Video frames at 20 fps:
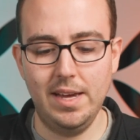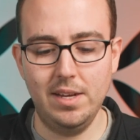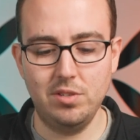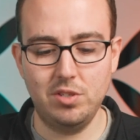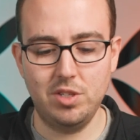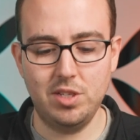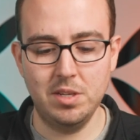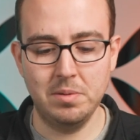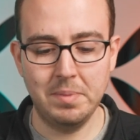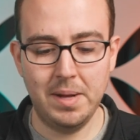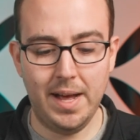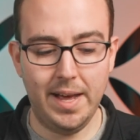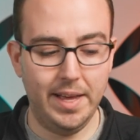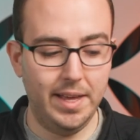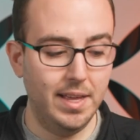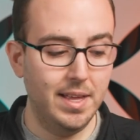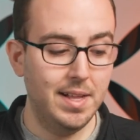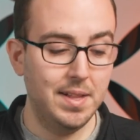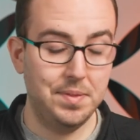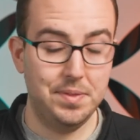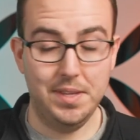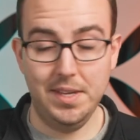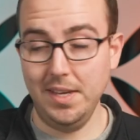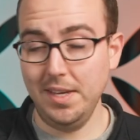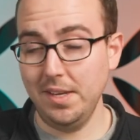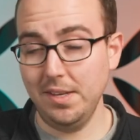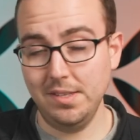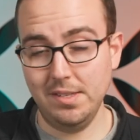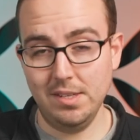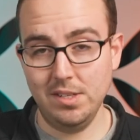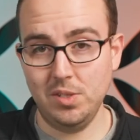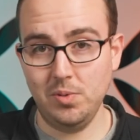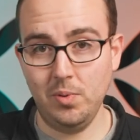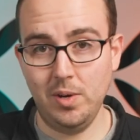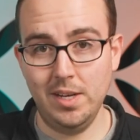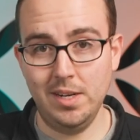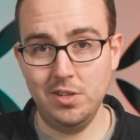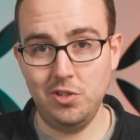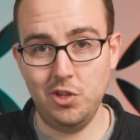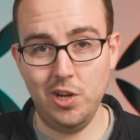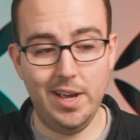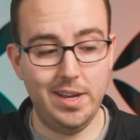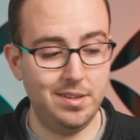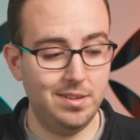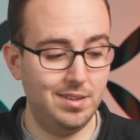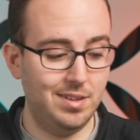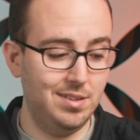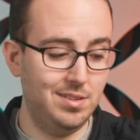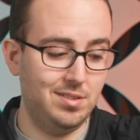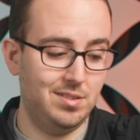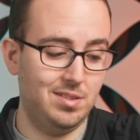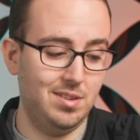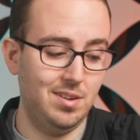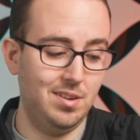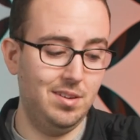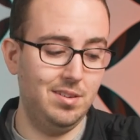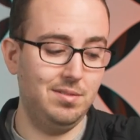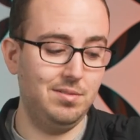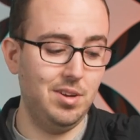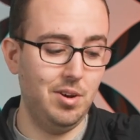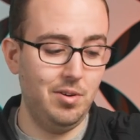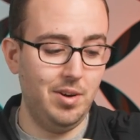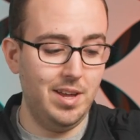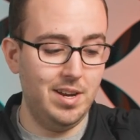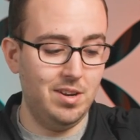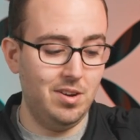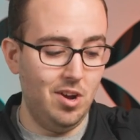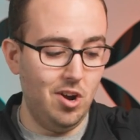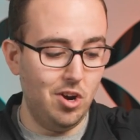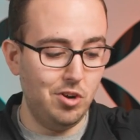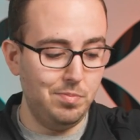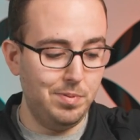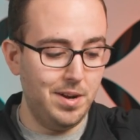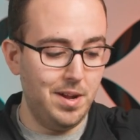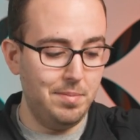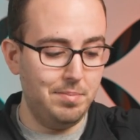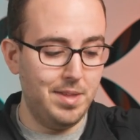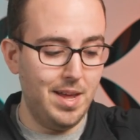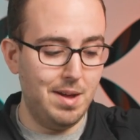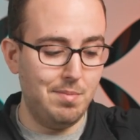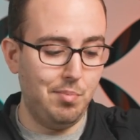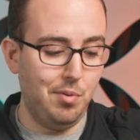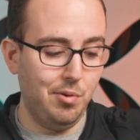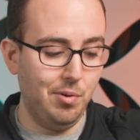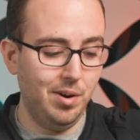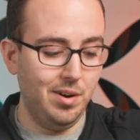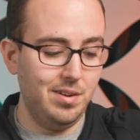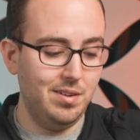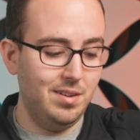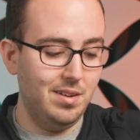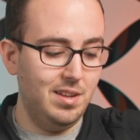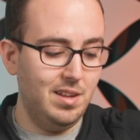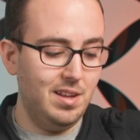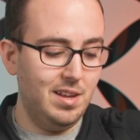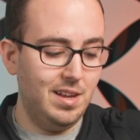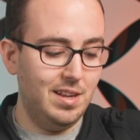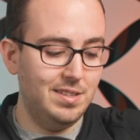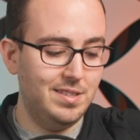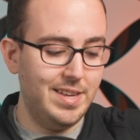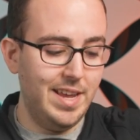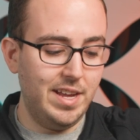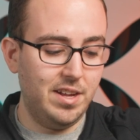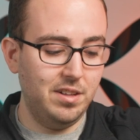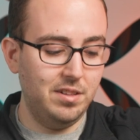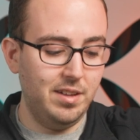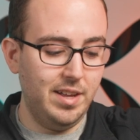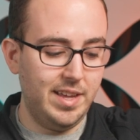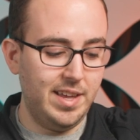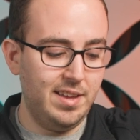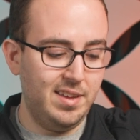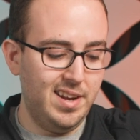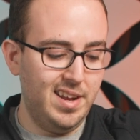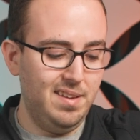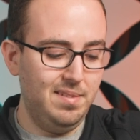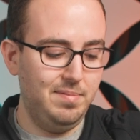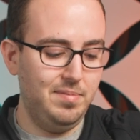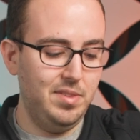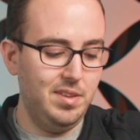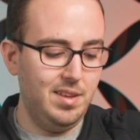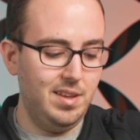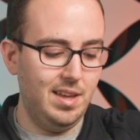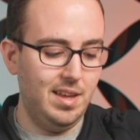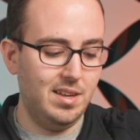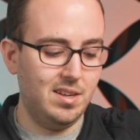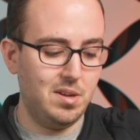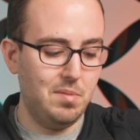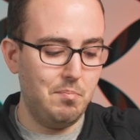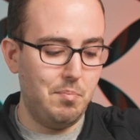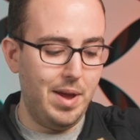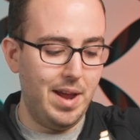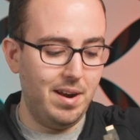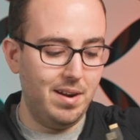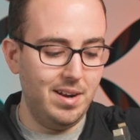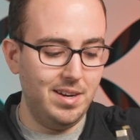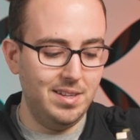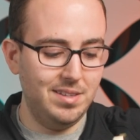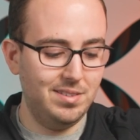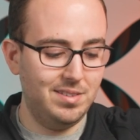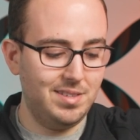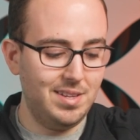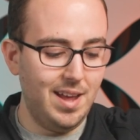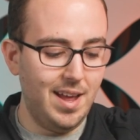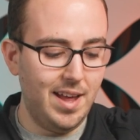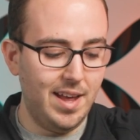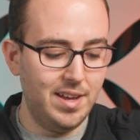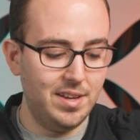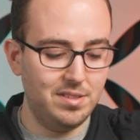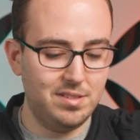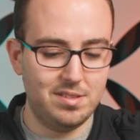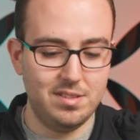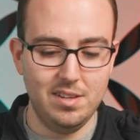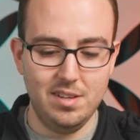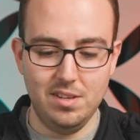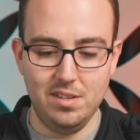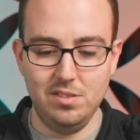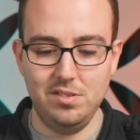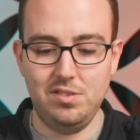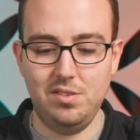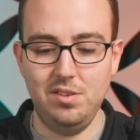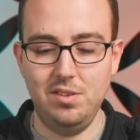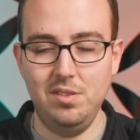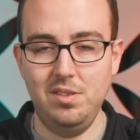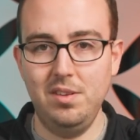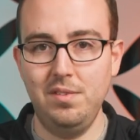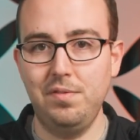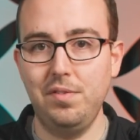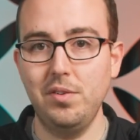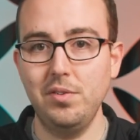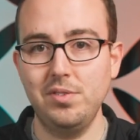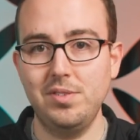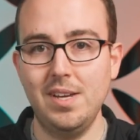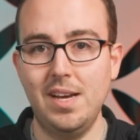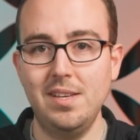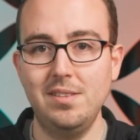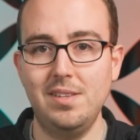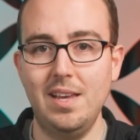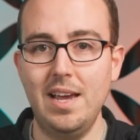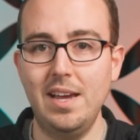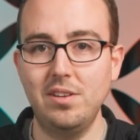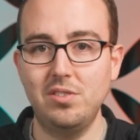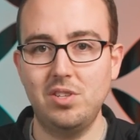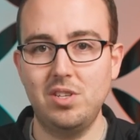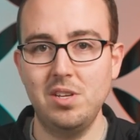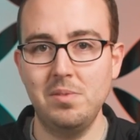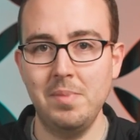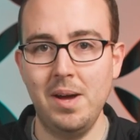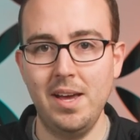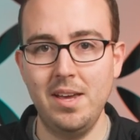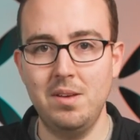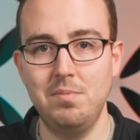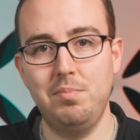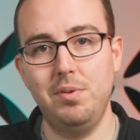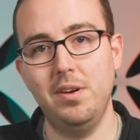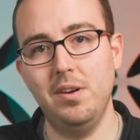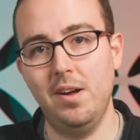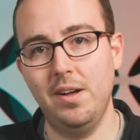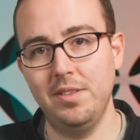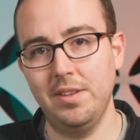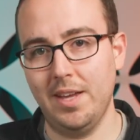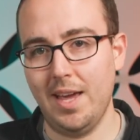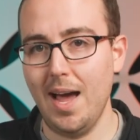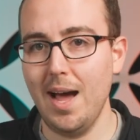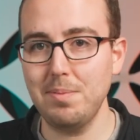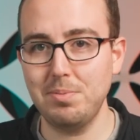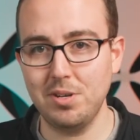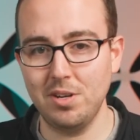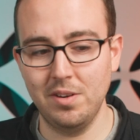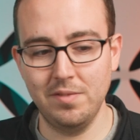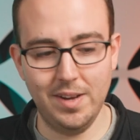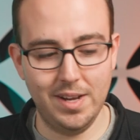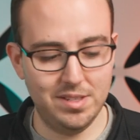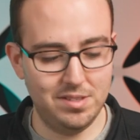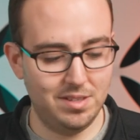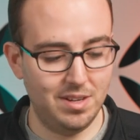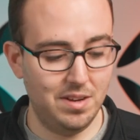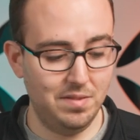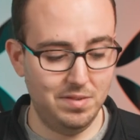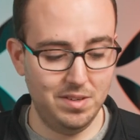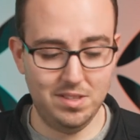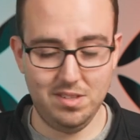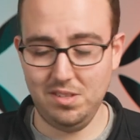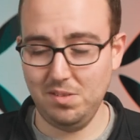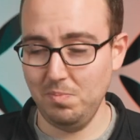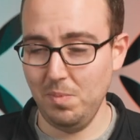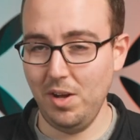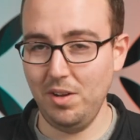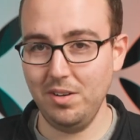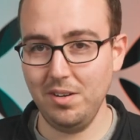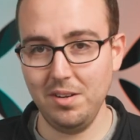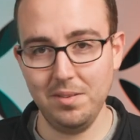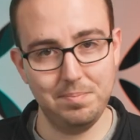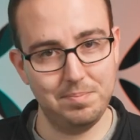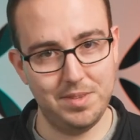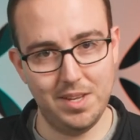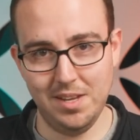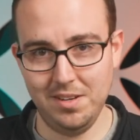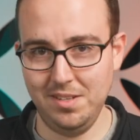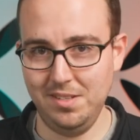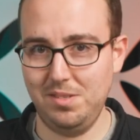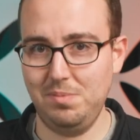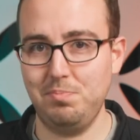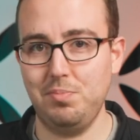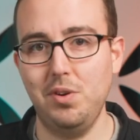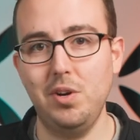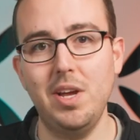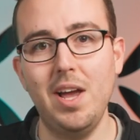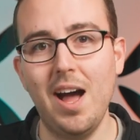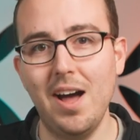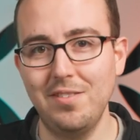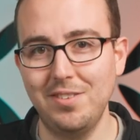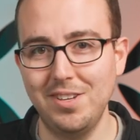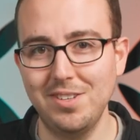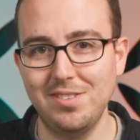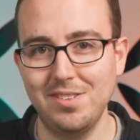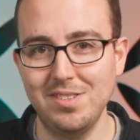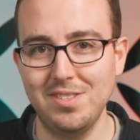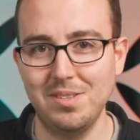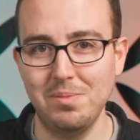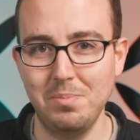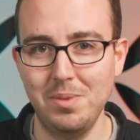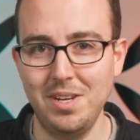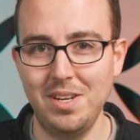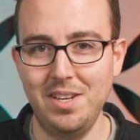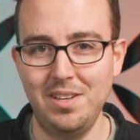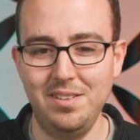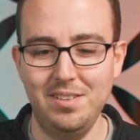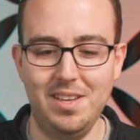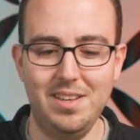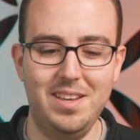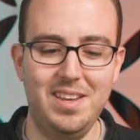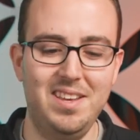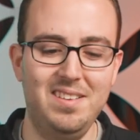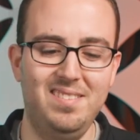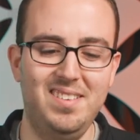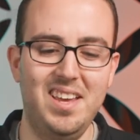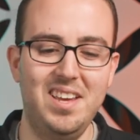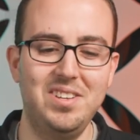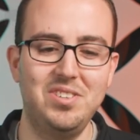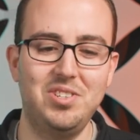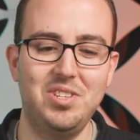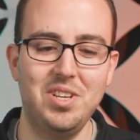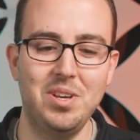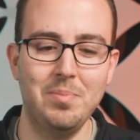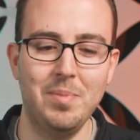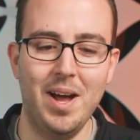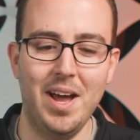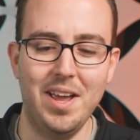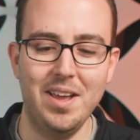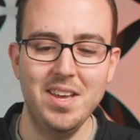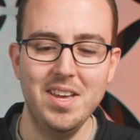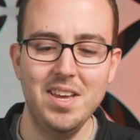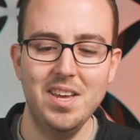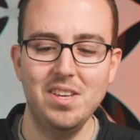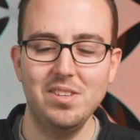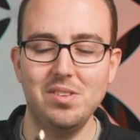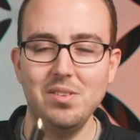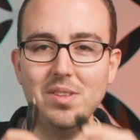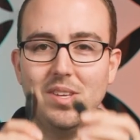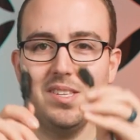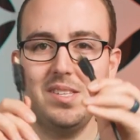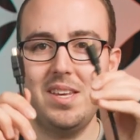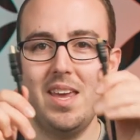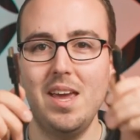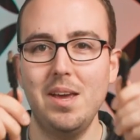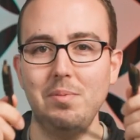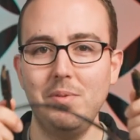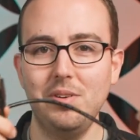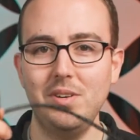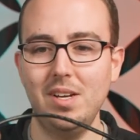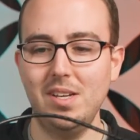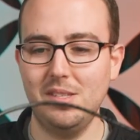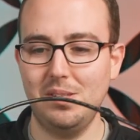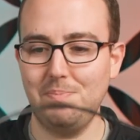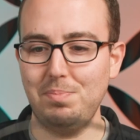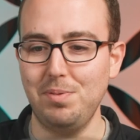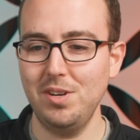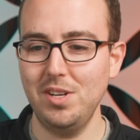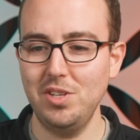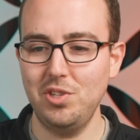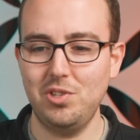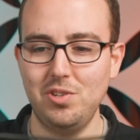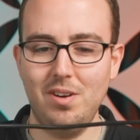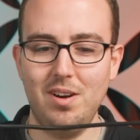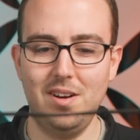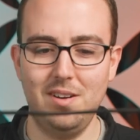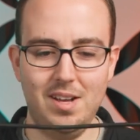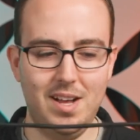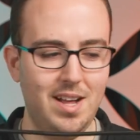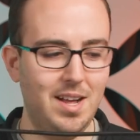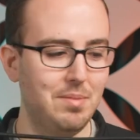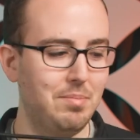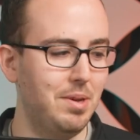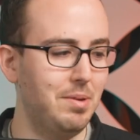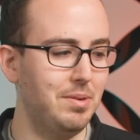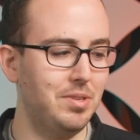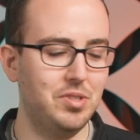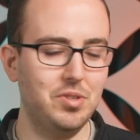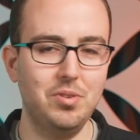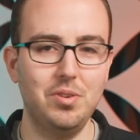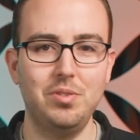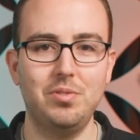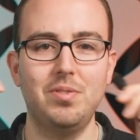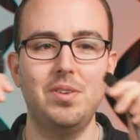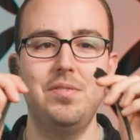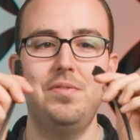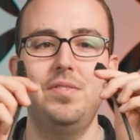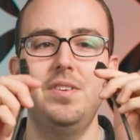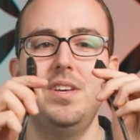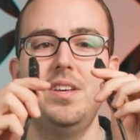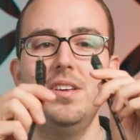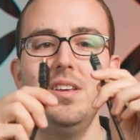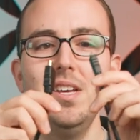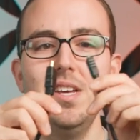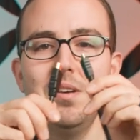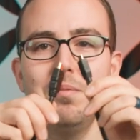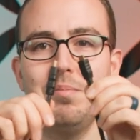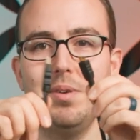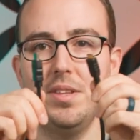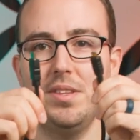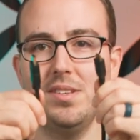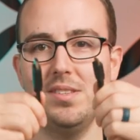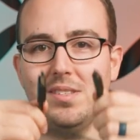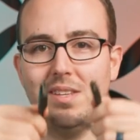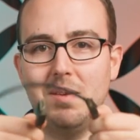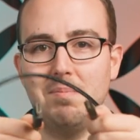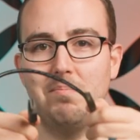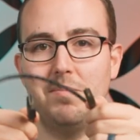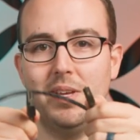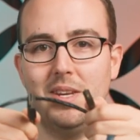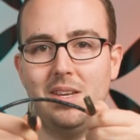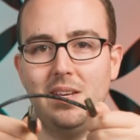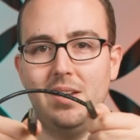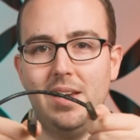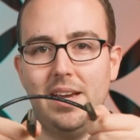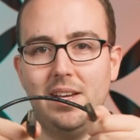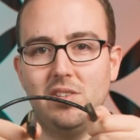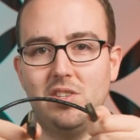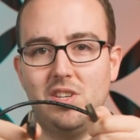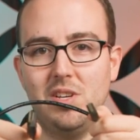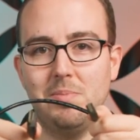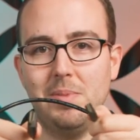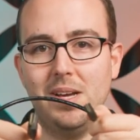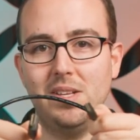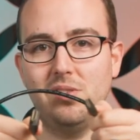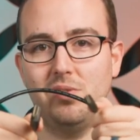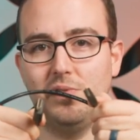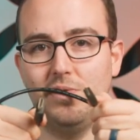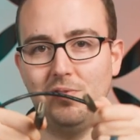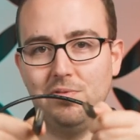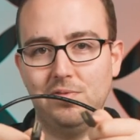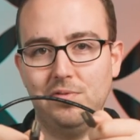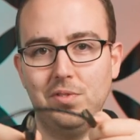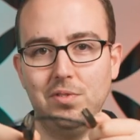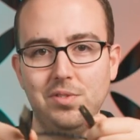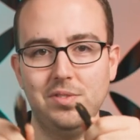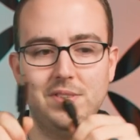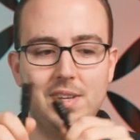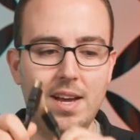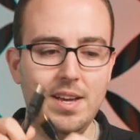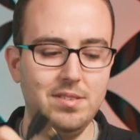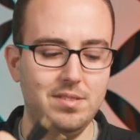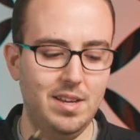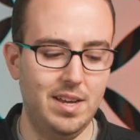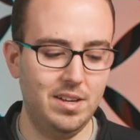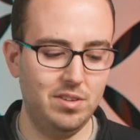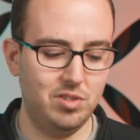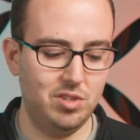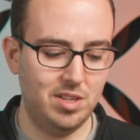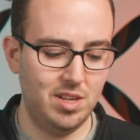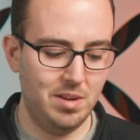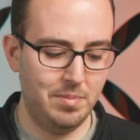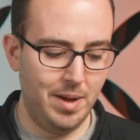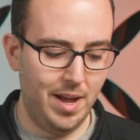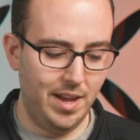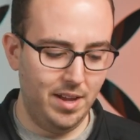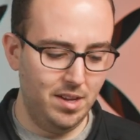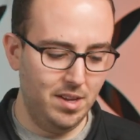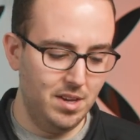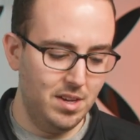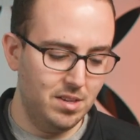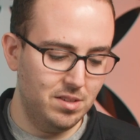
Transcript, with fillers: HDMI, the easiest way to check is to go ahead and open up that port and take a look at it and compare it in size to the full size HDMI input on the capture device. And if it's smaller, then it's pretty obvious it's a mini HDMI. So this cable, it's pretty short, uh, maybe two or three feet, but this is a mini HDMI to full size HDMI.